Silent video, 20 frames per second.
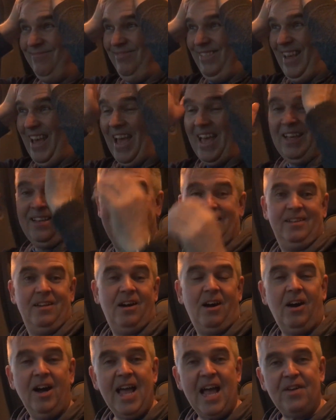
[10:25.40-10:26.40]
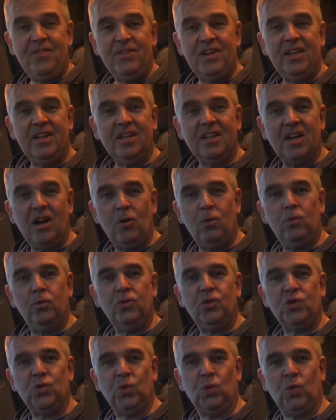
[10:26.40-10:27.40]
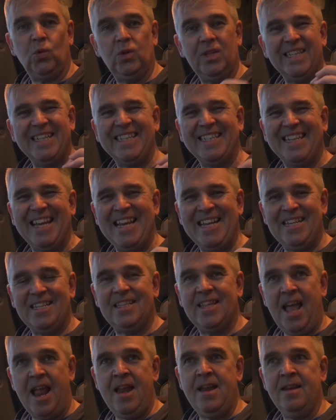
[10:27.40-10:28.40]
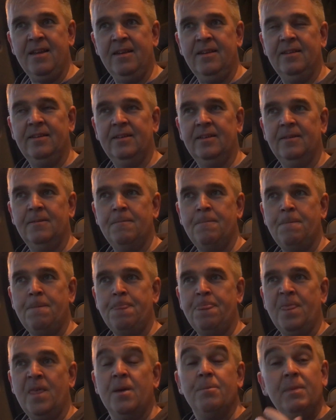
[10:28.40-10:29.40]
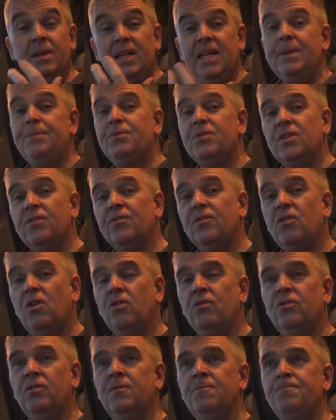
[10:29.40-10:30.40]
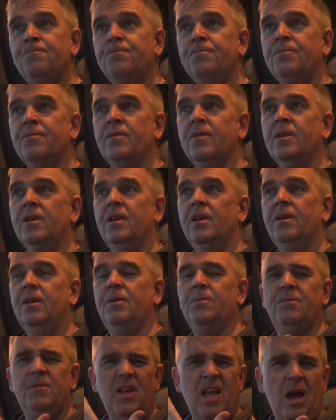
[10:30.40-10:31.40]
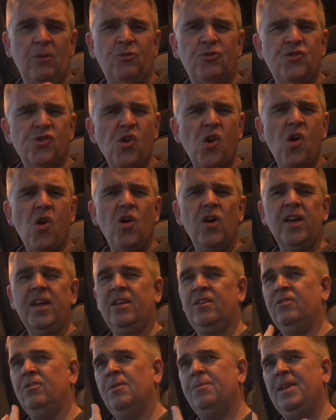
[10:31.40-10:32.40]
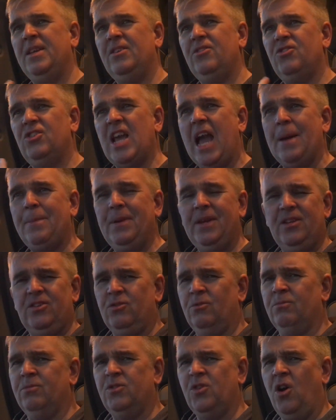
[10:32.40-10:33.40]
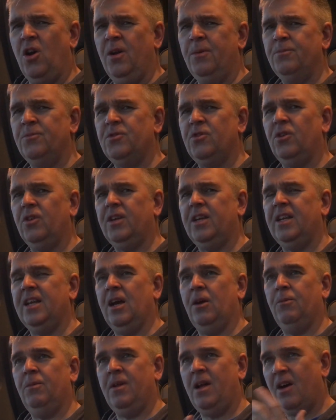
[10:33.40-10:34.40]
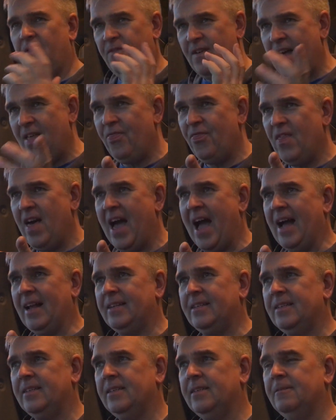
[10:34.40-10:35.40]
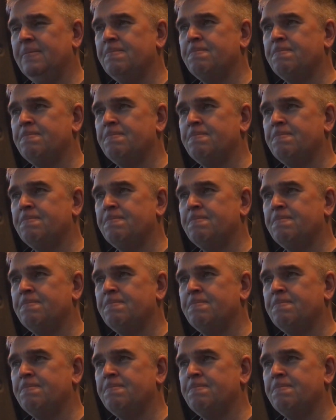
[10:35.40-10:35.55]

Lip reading: yeah, I haven't had a cold sore since then. My lips have gone, you know, dry and a bit chappy sometimes, like, you know, when I've had that.